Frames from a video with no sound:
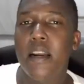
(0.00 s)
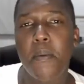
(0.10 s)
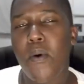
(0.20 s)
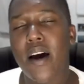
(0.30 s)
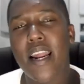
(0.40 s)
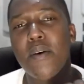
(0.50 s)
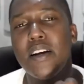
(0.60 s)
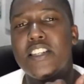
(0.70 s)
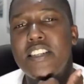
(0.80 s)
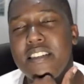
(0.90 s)
Number one, I would
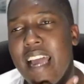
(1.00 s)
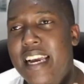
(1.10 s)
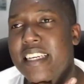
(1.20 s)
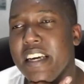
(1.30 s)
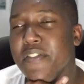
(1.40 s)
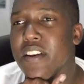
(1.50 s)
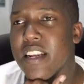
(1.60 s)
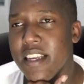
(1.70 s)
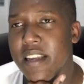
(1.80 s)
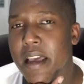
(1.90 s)
actually, like,
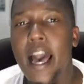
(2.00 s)
definitely,